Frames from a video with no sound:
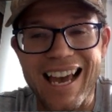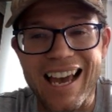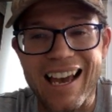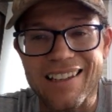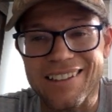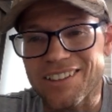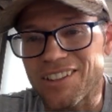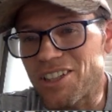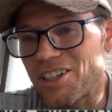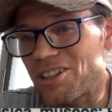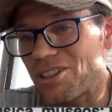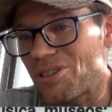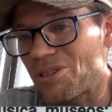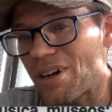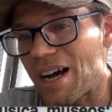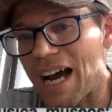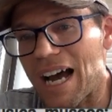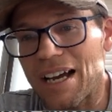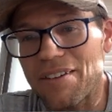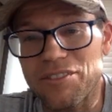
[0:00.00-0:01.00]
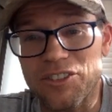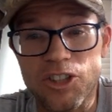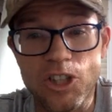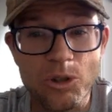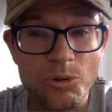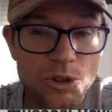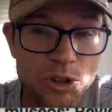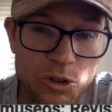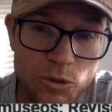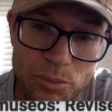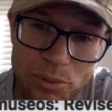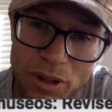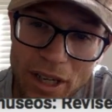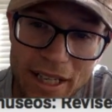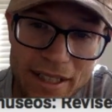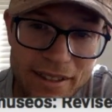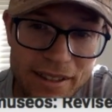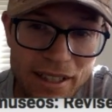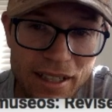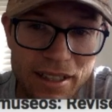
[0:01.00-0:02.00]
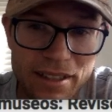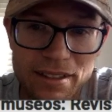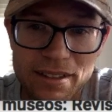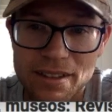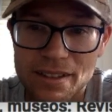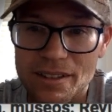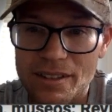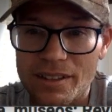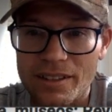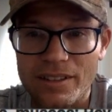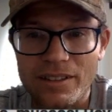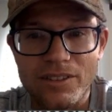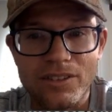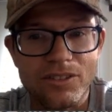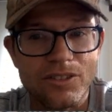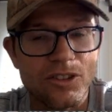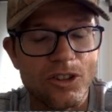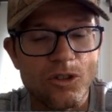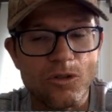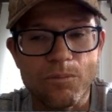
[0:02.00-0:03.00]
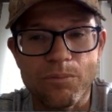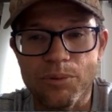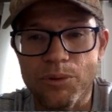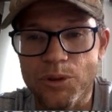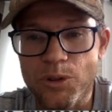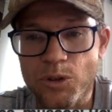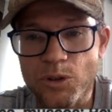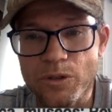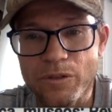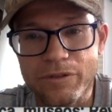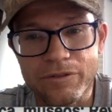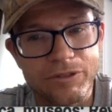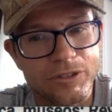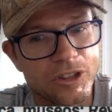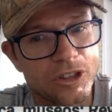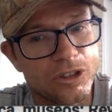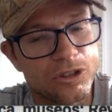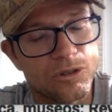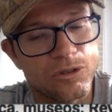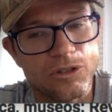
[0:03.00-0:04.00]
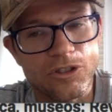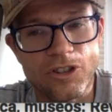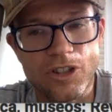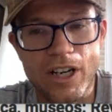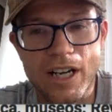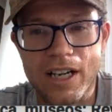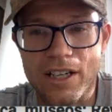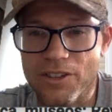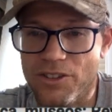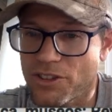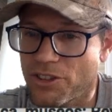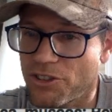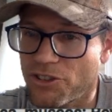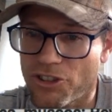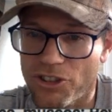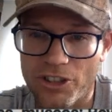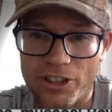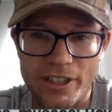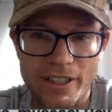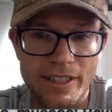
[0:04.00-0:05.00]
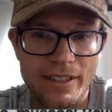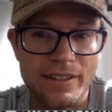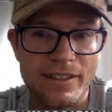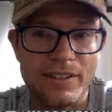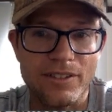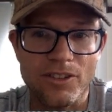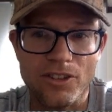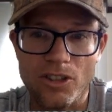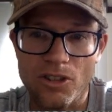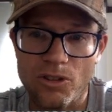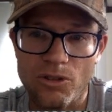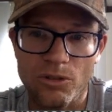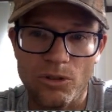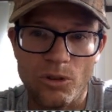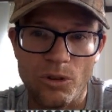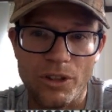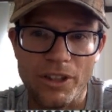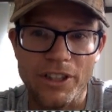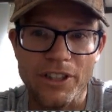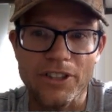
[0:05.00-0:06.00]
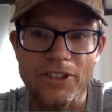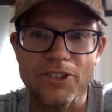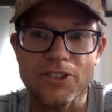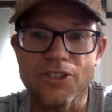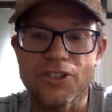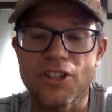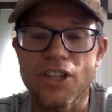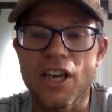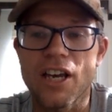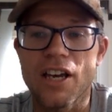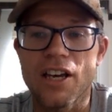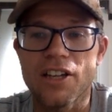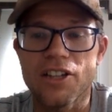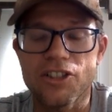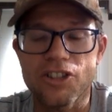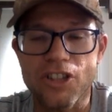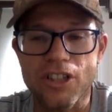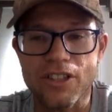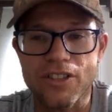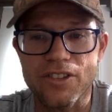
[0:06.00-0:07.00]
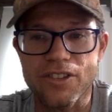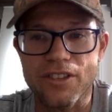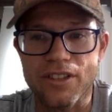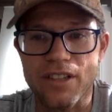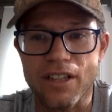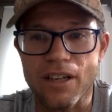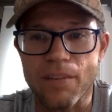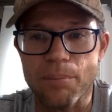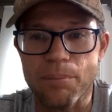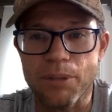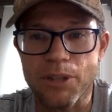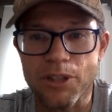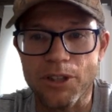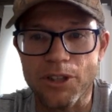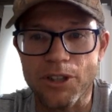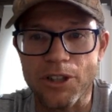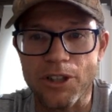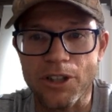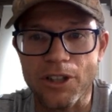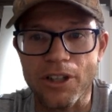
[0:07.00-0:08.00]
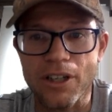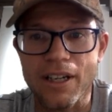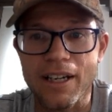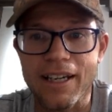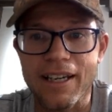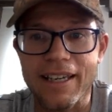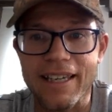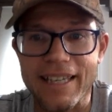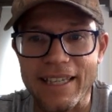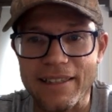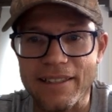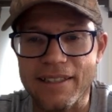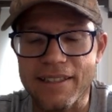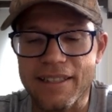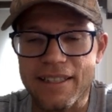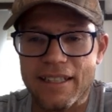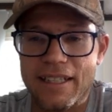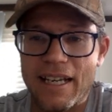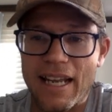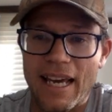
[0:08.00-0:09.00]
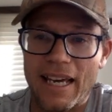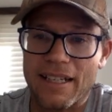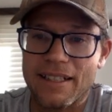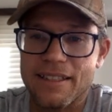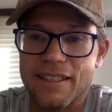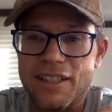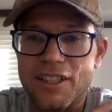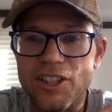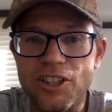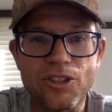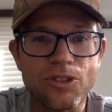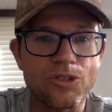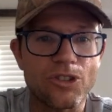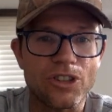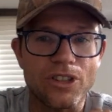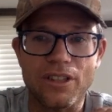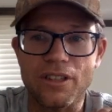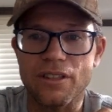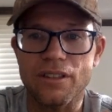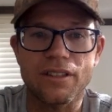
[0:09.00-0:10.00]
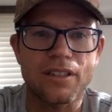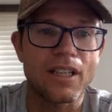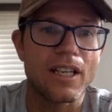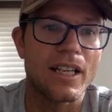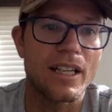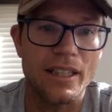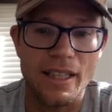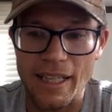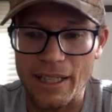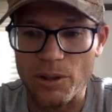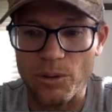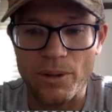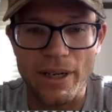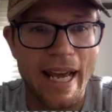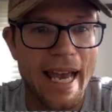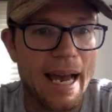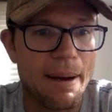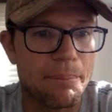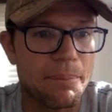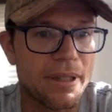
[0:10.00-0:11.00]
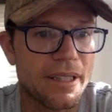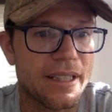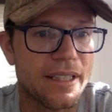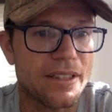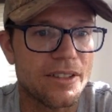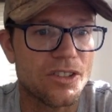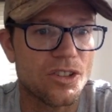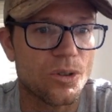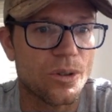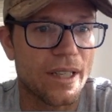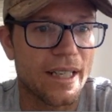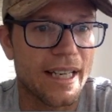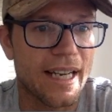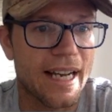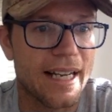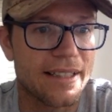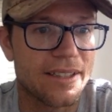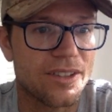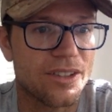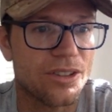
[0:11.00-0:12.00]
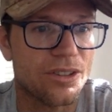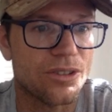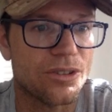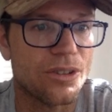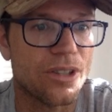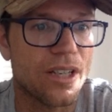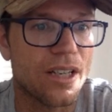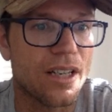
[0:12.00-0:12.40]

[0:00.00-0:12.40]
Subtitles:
no due process, no proof, no trials and juries, no lawyers, just a pure instant execution, like what happened in Toacaso